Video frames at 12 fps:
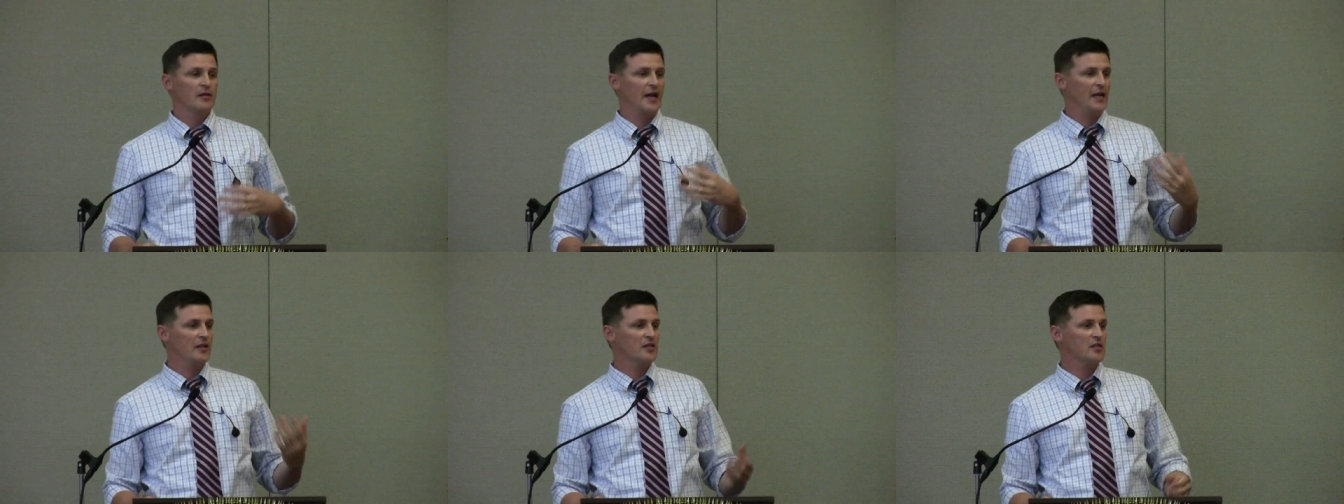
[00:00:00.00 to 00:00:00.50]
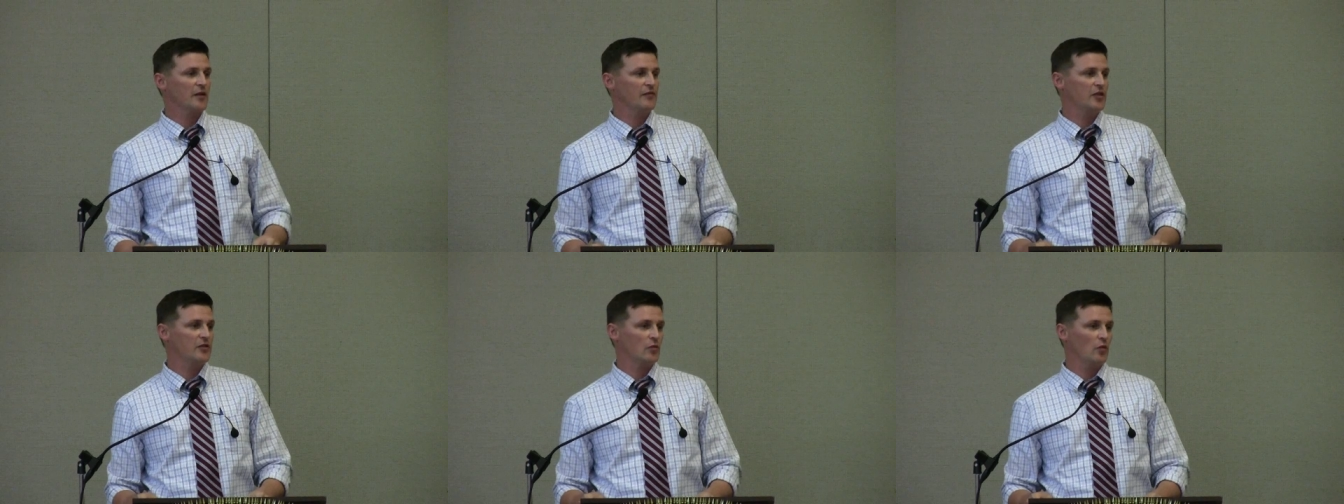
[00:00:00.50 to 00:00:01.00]
Taking the stuff
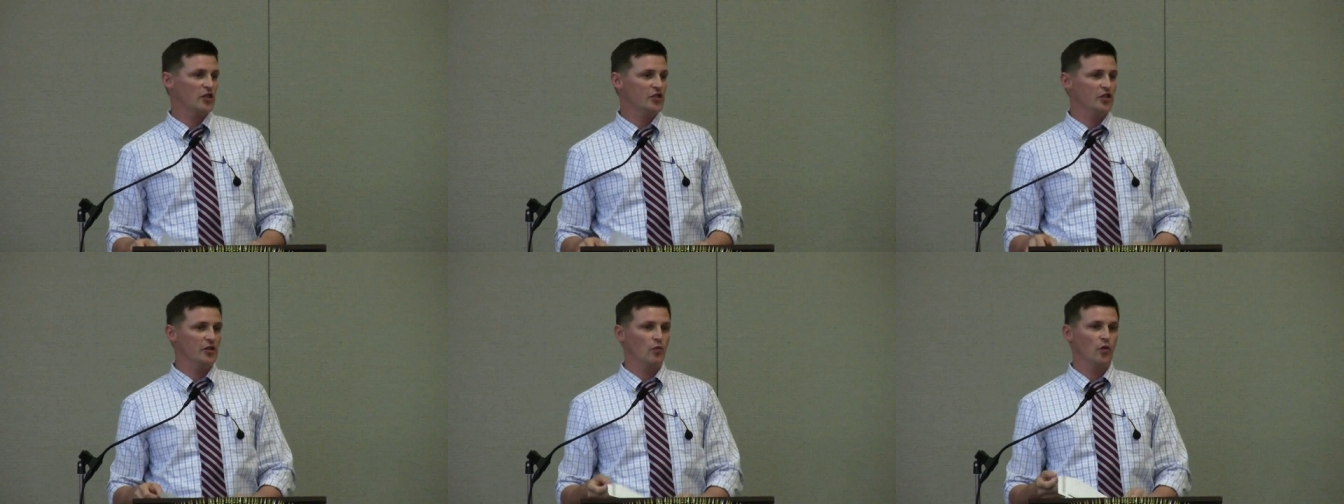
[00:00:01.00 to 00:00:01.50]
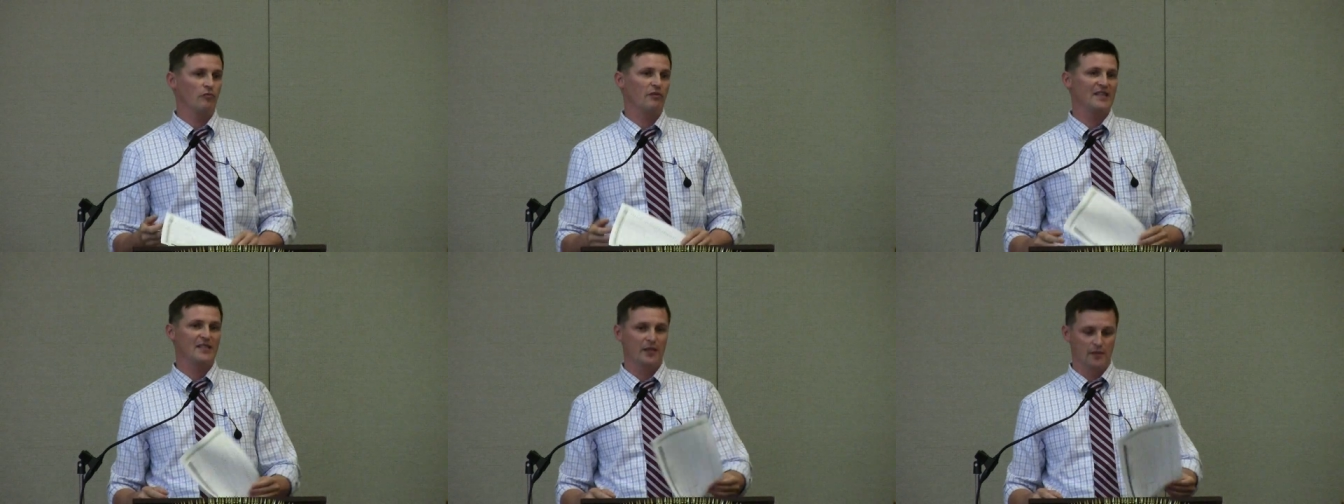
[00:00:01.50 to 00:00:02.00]
to Eastern Washington, we're
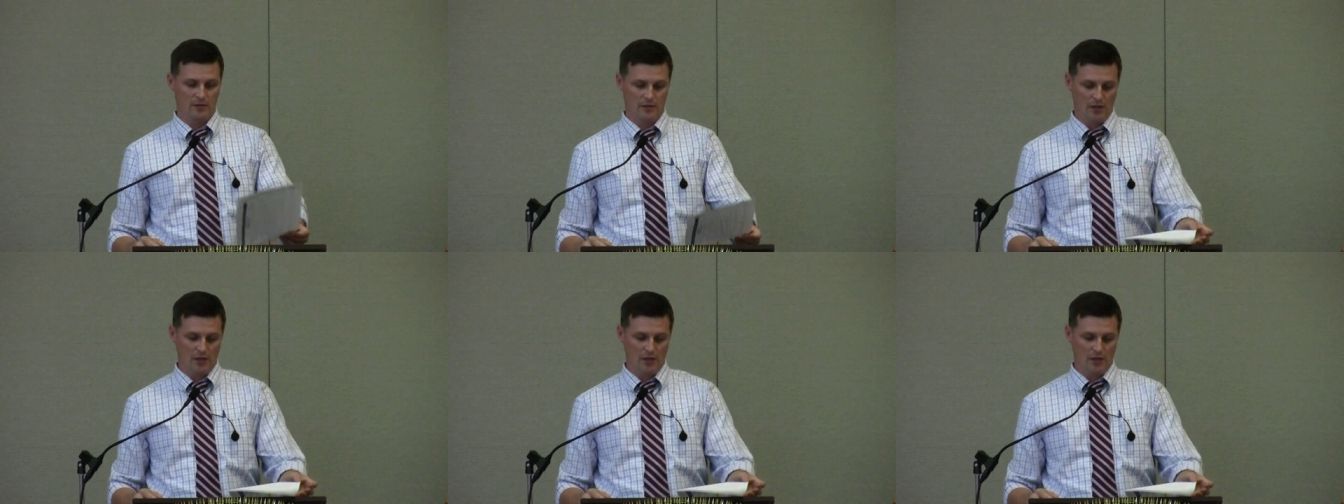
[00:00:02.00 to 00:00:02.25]
renting.